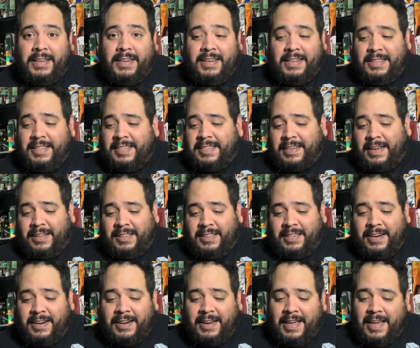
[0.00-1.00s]
and get this out
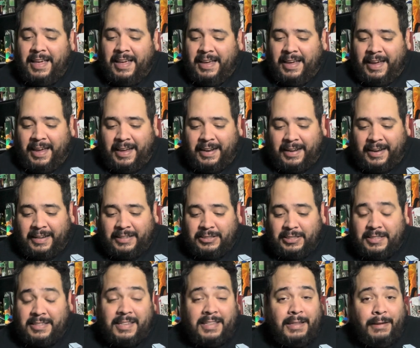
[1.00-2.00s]
there. And I
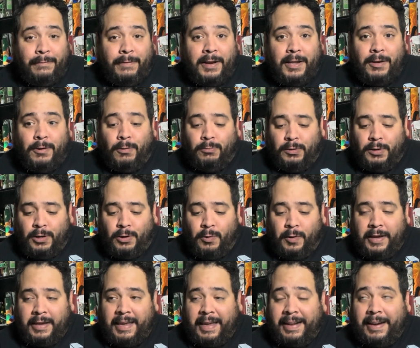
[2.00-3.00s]
just did the video real
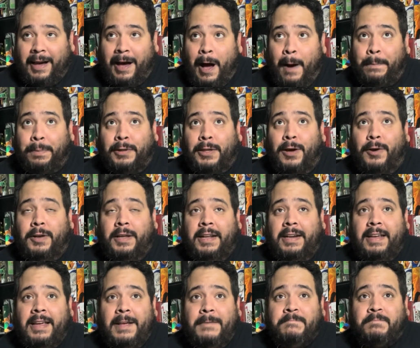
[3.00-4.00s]
quick. It
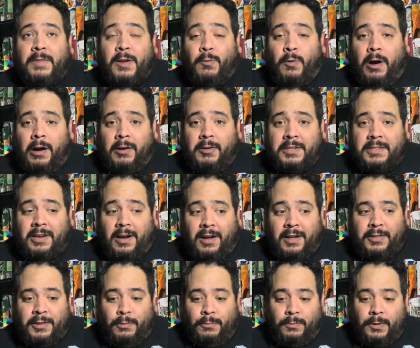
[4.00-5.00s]
uploaded while I was
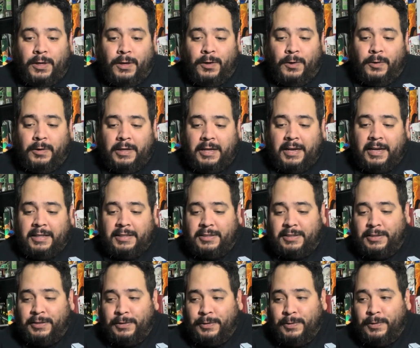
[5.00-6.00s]
on the road
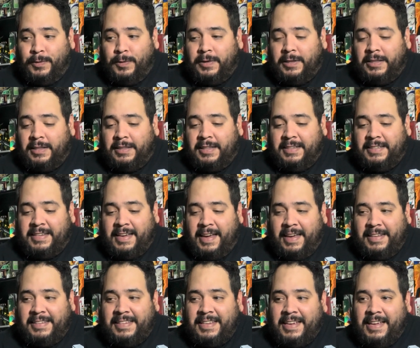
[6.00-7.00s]
to the
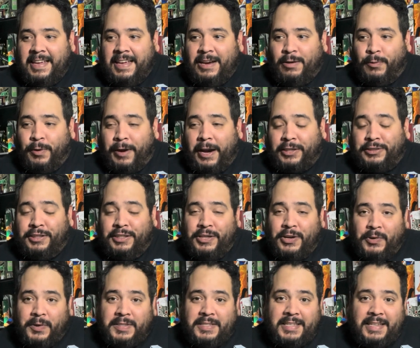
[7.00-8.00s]
date. We were actually
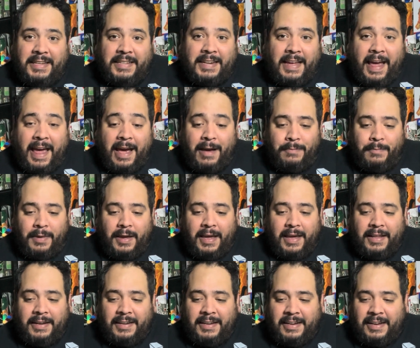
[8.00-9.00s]
going seeing
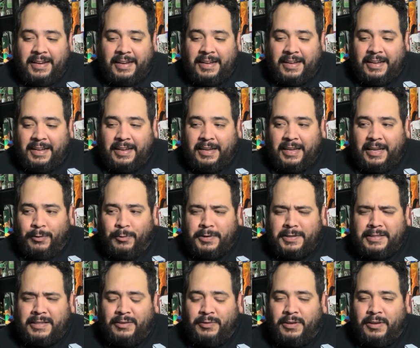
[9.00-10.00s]
Ant-Man. It
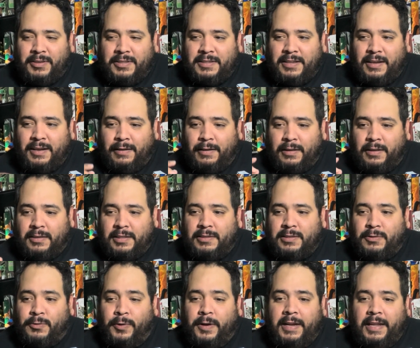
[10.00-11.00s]
was a
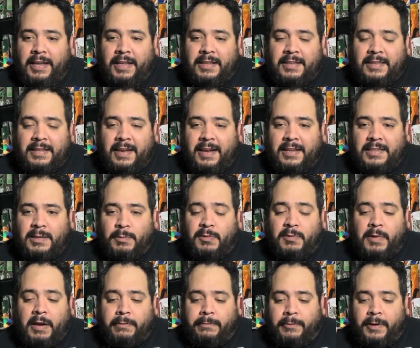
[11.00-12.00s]
screening that some
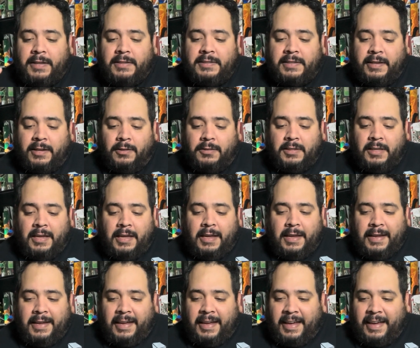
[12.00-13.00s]
of my friends held,
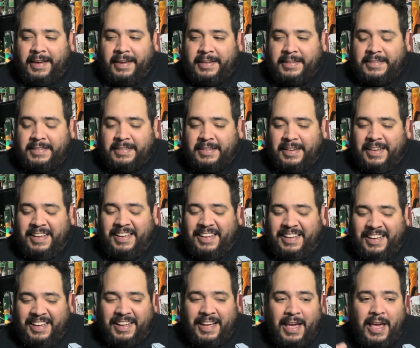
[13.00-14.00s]
and
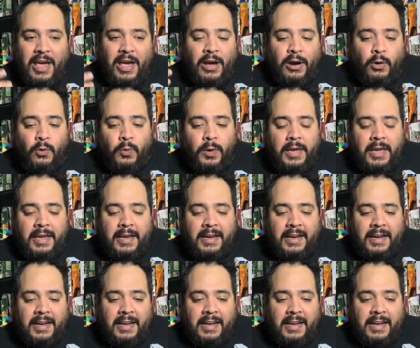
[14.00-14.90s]
we